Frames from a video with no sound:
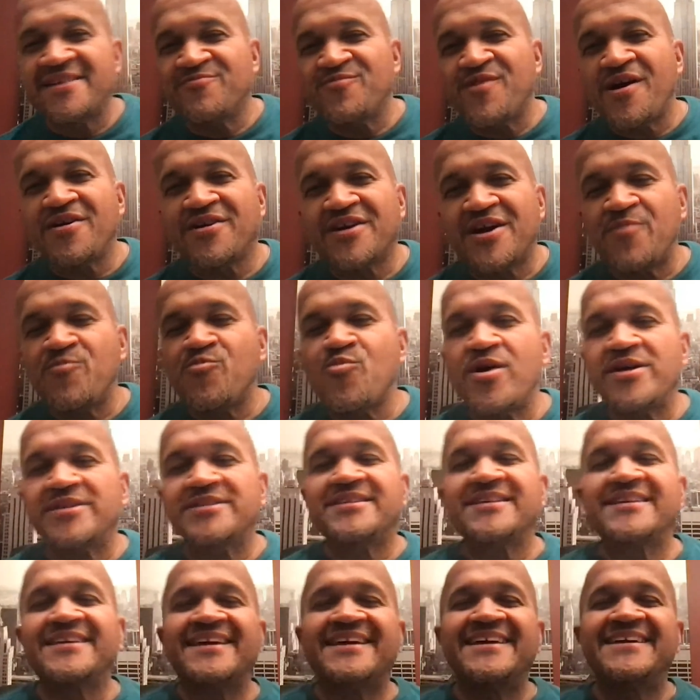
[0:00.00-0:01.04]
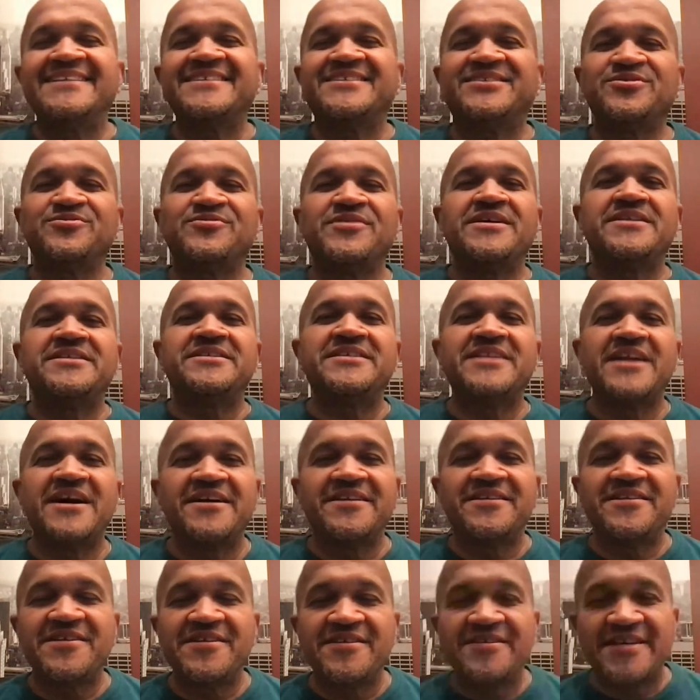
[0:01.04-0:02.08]
Welcome once again to
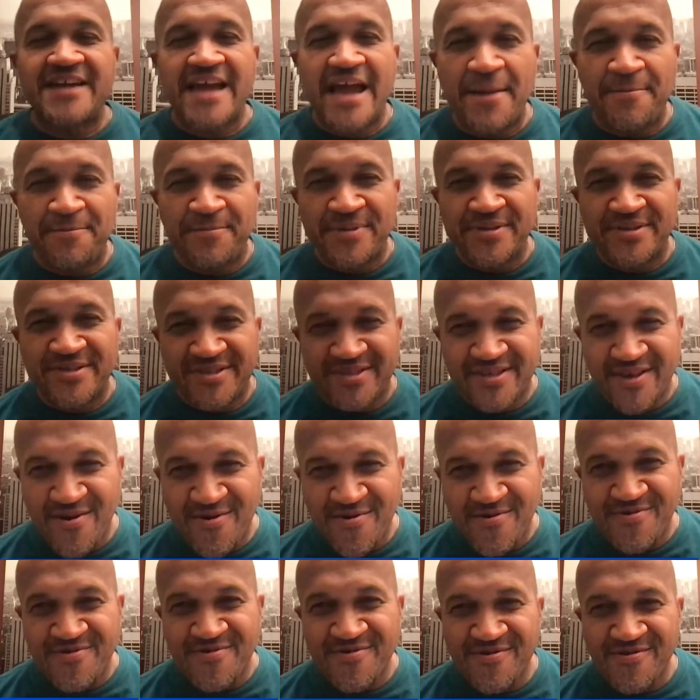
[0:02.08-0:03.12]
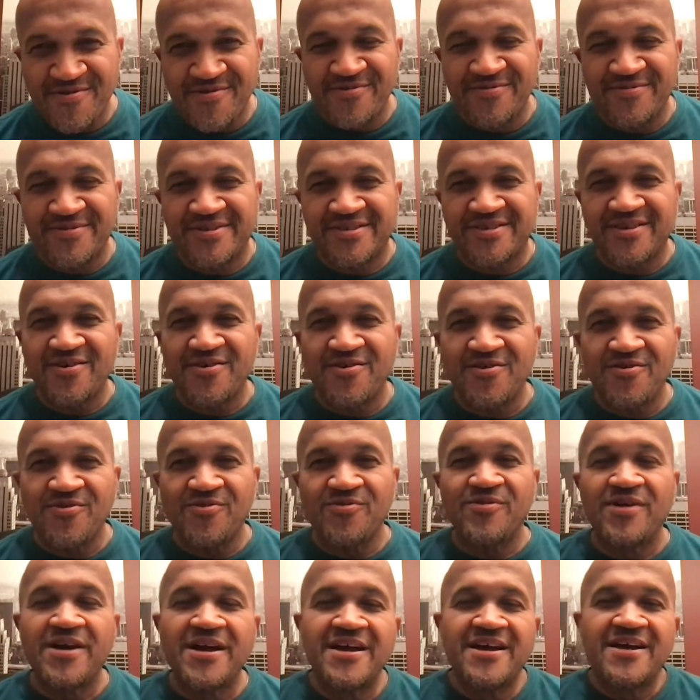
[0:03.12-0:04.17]
another episode.
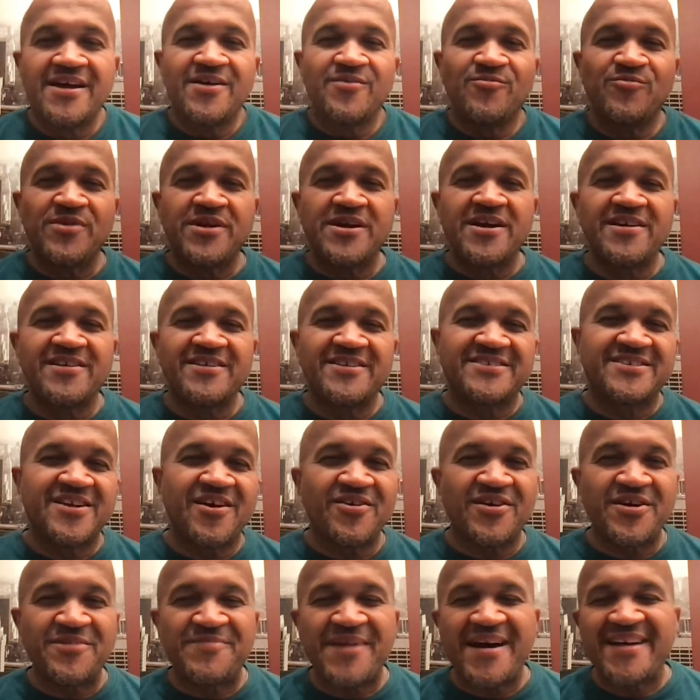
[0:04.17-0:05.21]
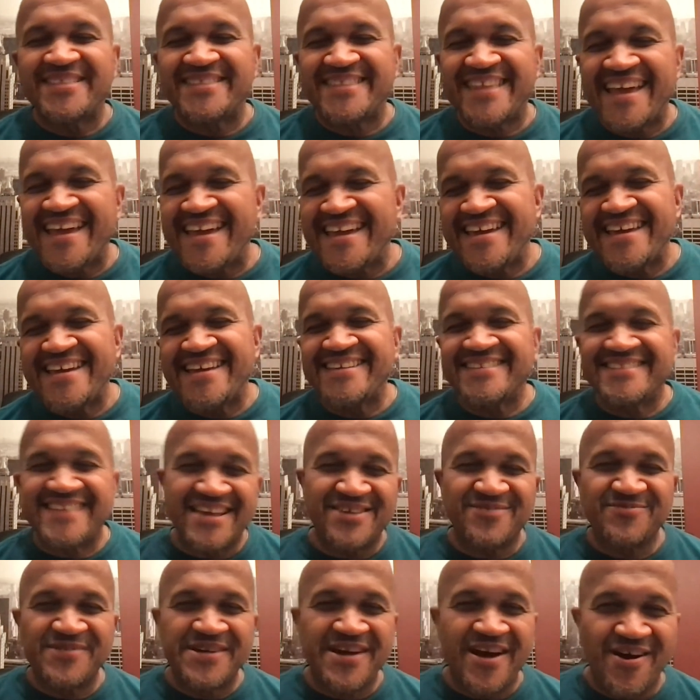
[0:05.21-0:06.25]
So, we're going to talk about things
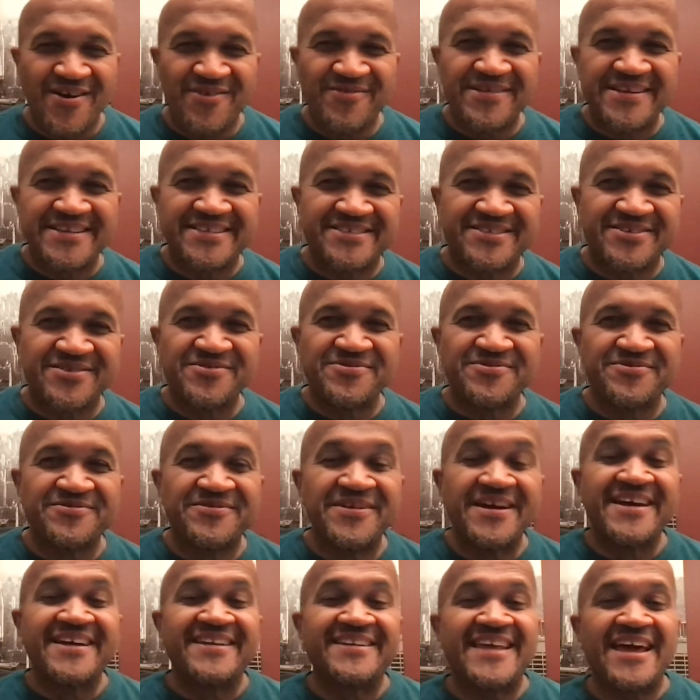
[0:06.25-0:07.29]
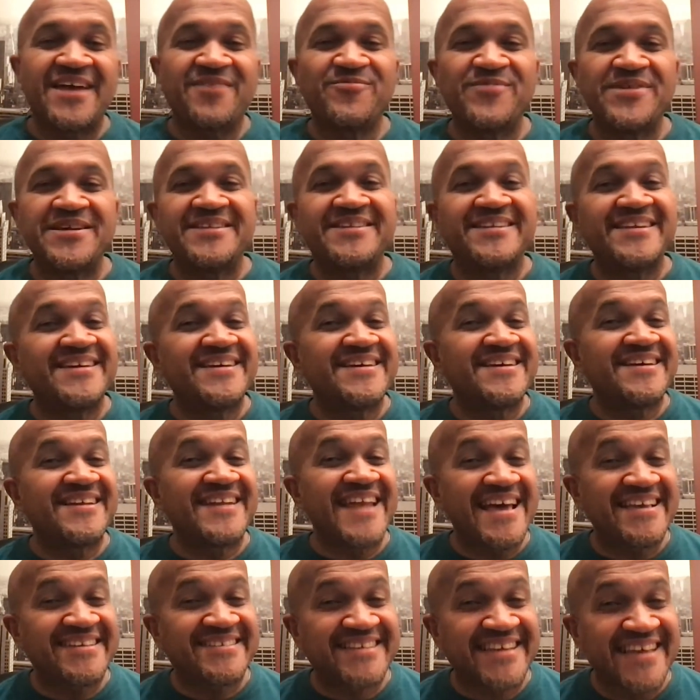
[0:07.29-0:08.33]
as we always do that we did
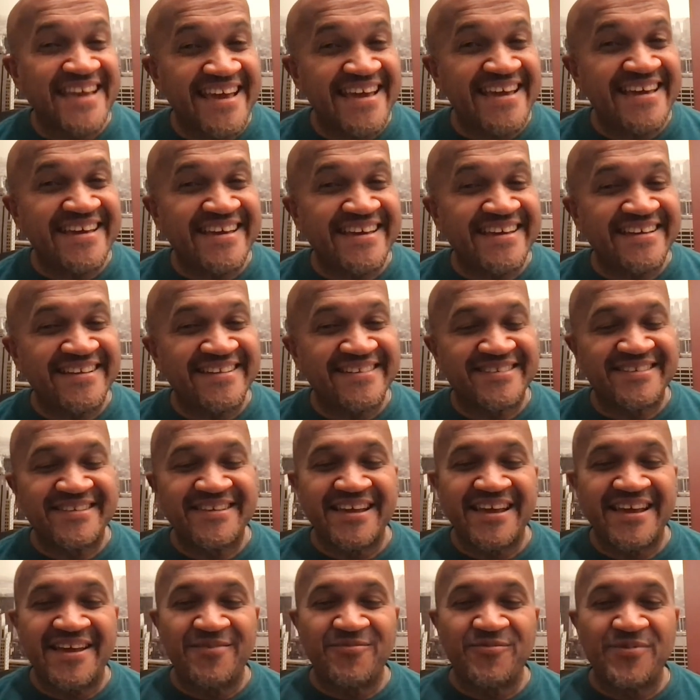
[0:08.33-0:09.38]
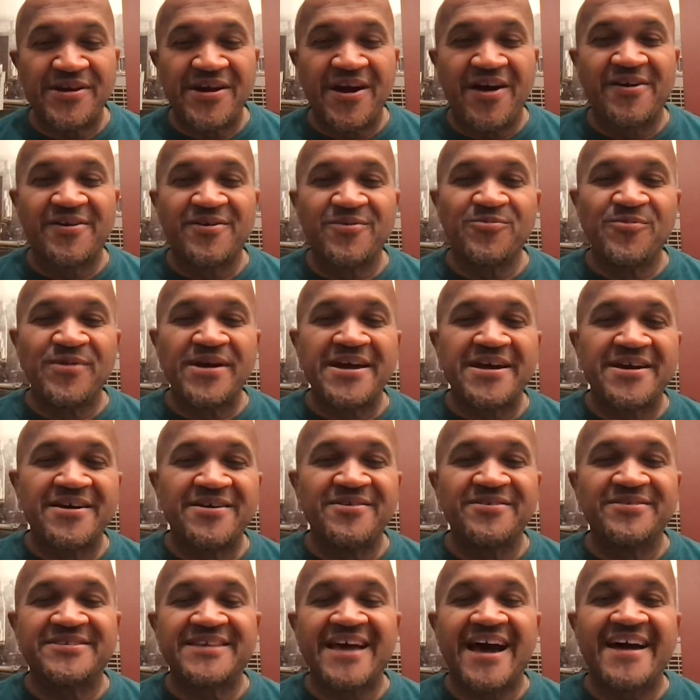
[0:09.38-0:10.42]
as kids. And we are the
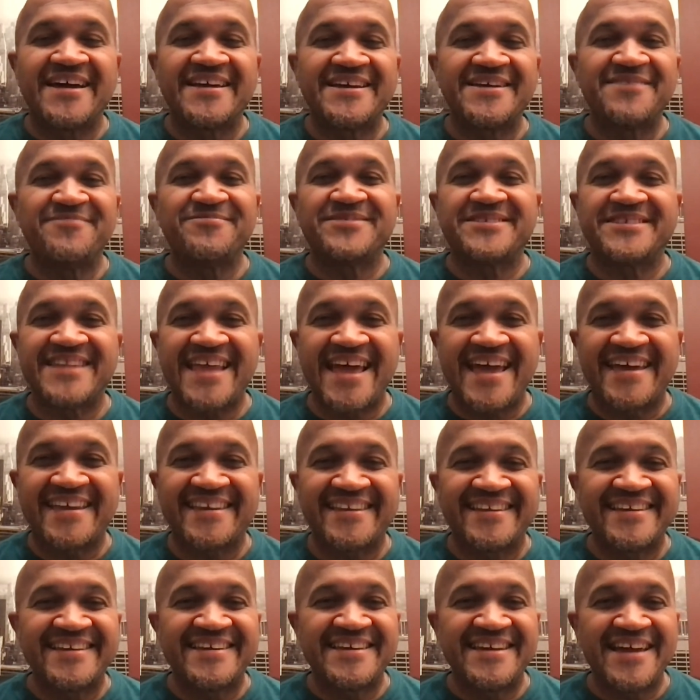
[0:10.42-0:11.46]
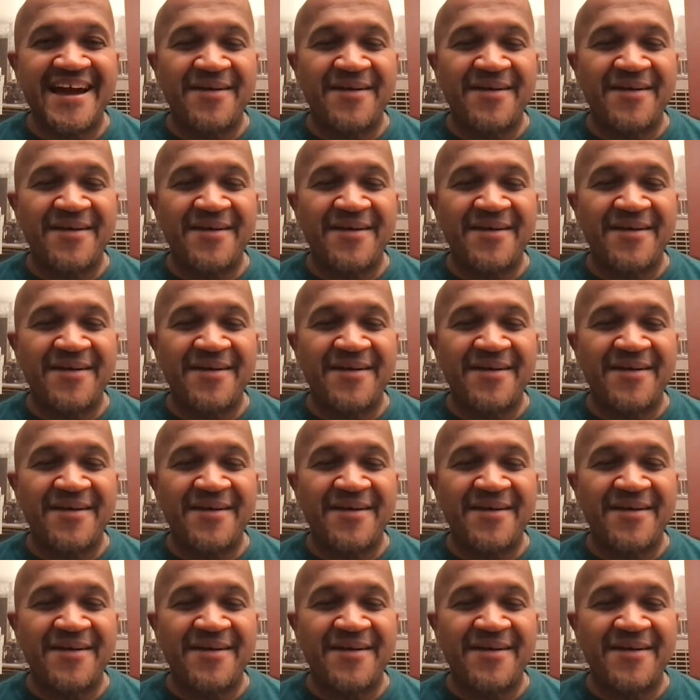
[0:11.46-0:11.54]
Wills. I am Stanley.